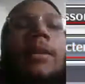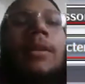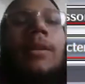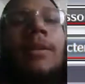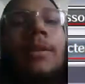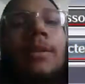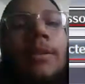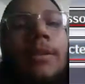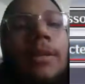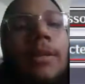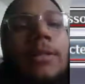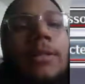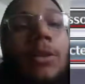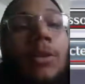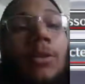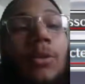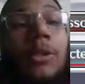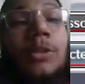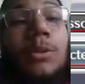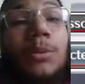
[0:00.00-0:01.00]
These are
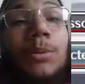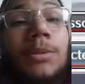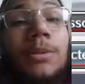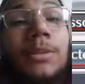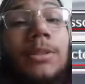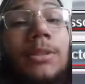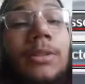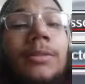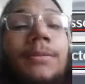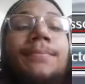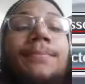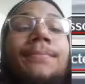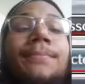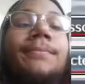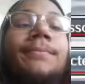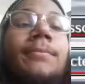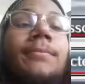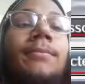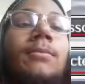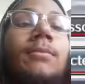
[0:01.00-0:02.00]
crystals.
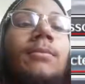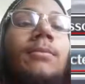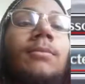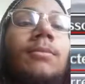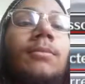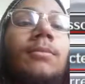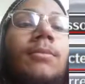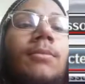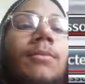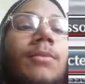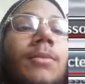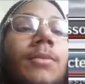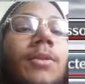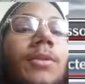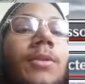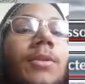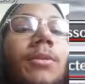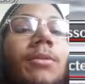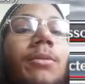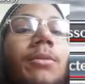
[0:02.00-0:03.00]

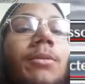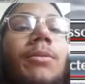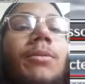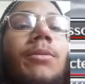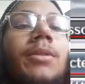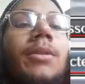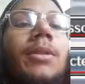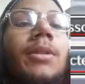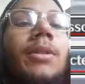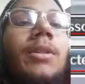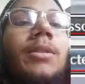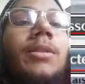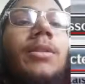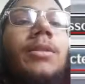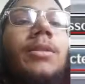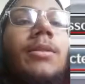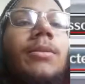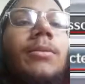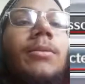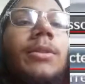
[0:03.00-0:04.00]
You use
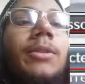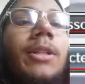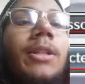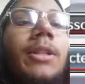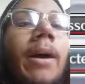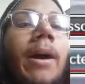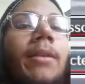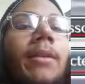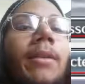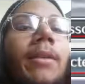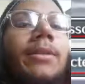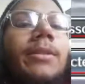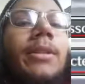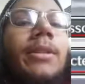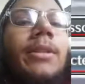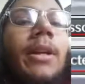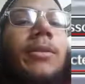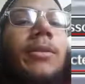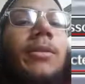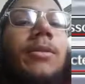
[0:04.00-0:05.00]
these, which I'm out of attack
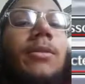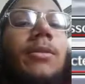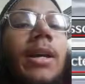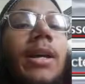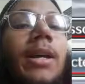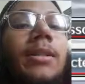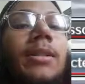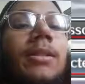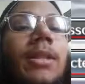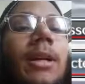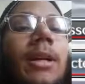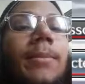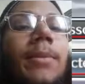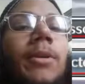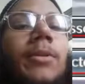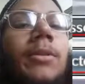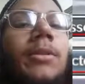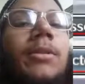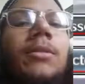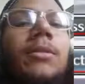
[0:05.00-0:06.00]
crystals and stamina
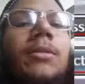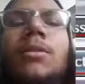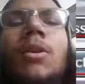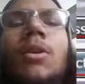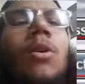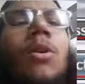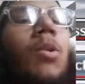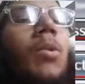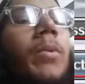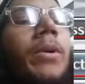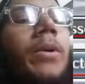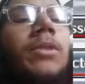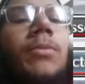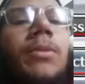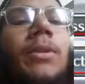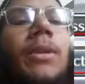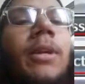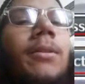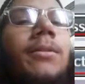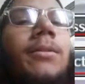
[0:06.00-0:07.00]
crystals. I'll always run
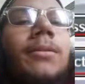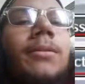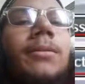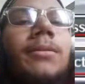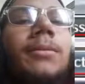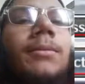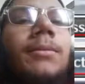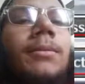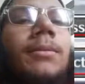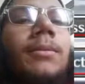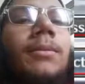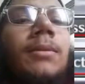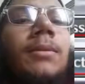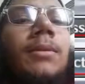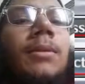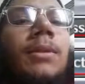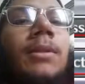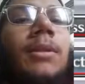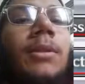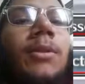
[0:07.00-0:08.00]
out.
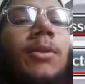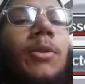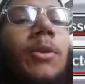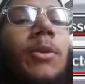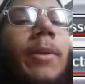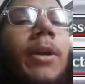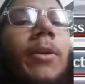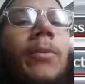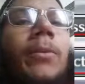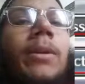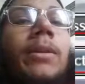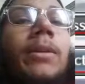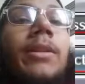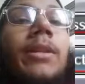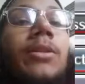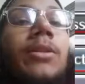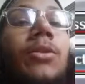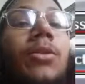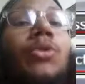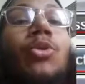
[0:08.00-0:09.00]
No matter what,
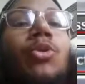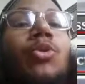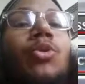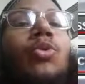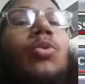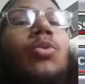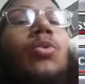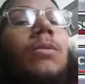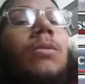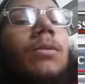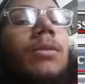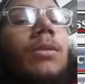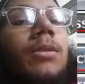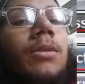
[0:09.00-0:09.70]
these are jewels.